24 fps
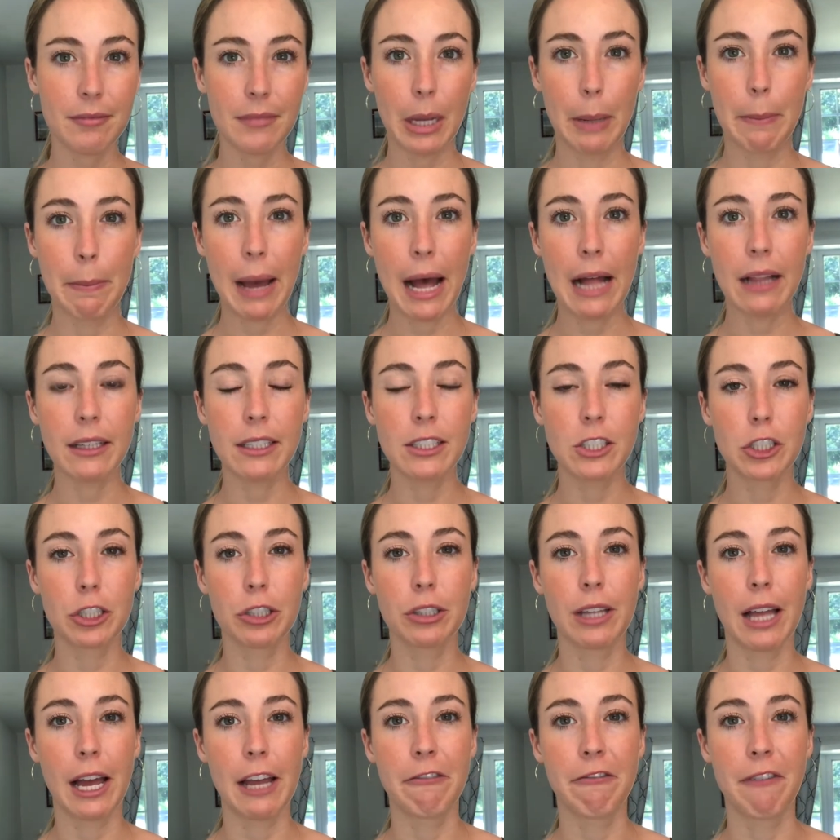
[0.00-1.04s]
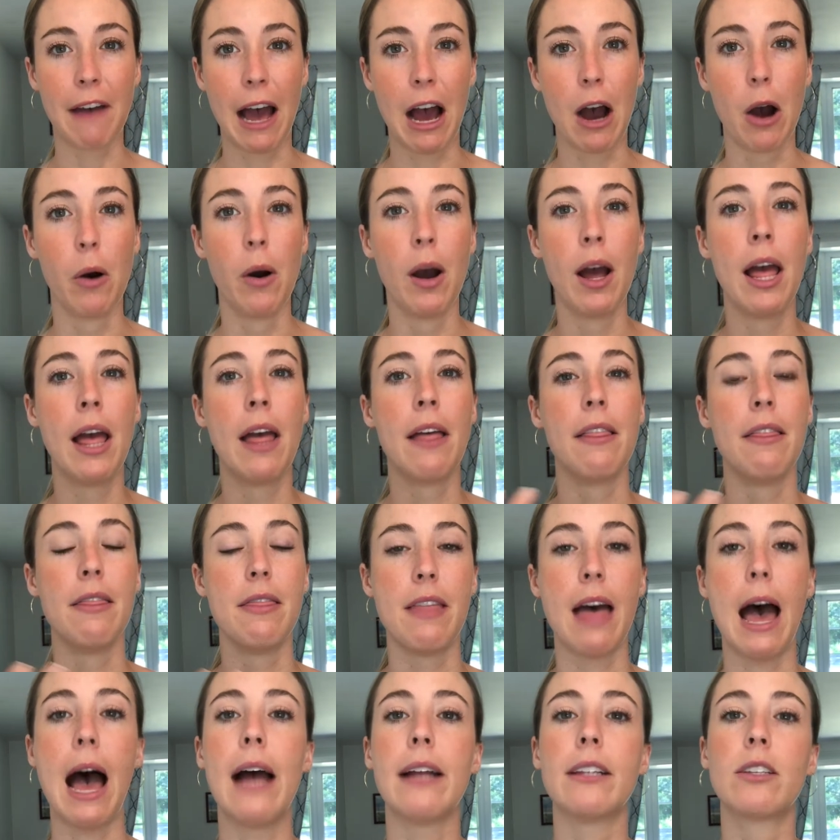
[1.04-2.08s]
balance your life out.
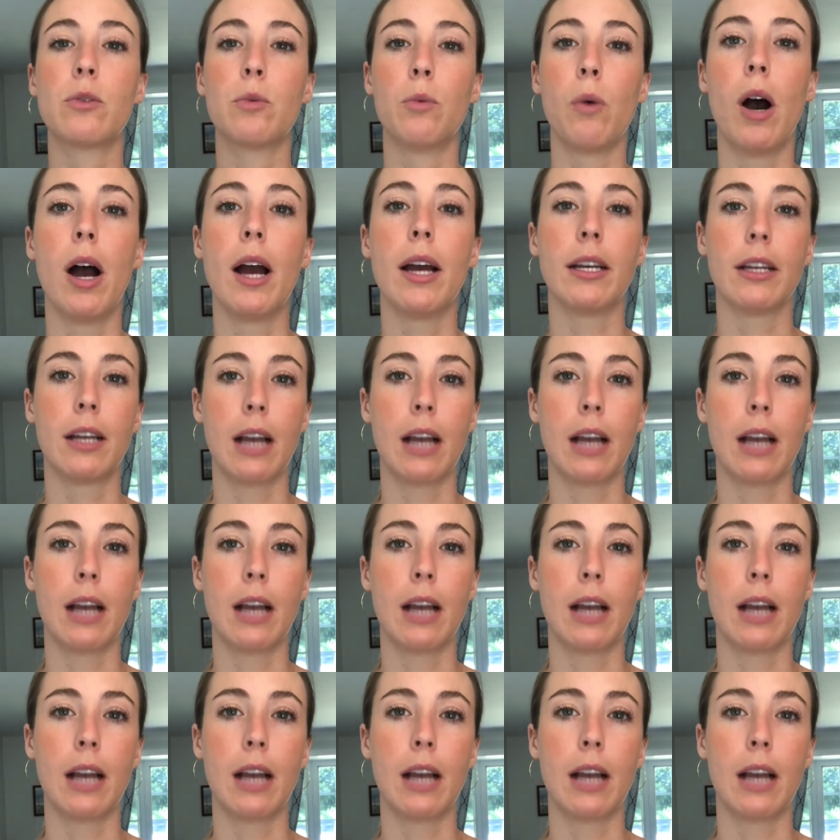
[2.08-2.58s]
That's what